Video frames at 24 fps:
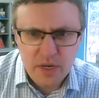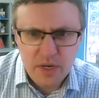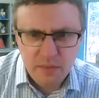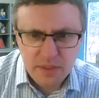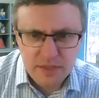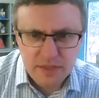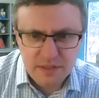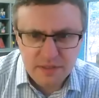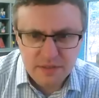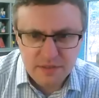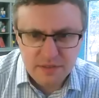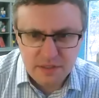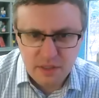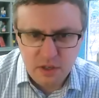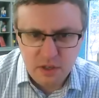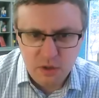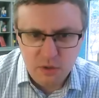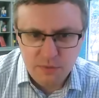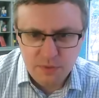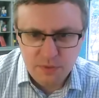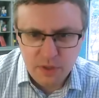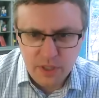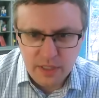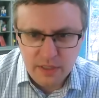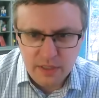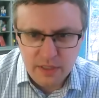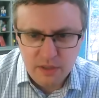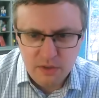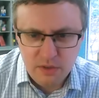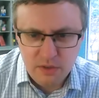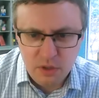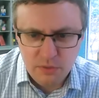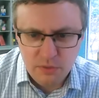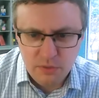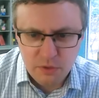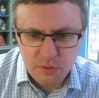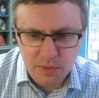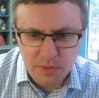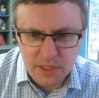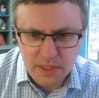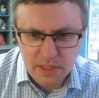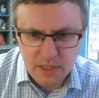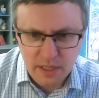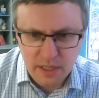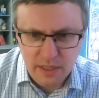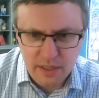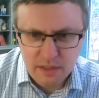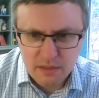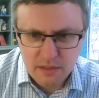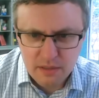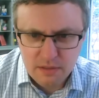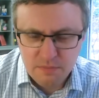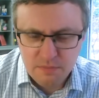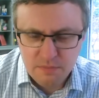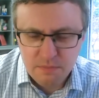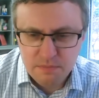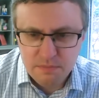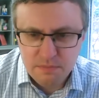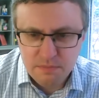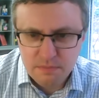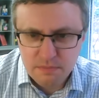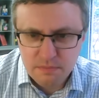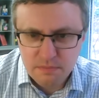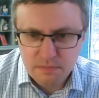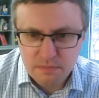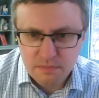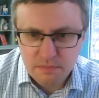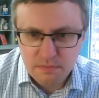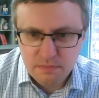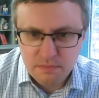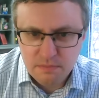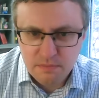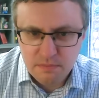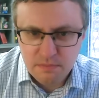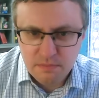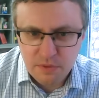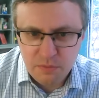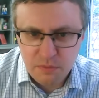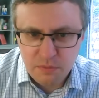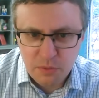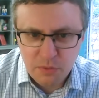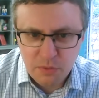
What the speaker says: reasons to go for EndNote over Mendeley from your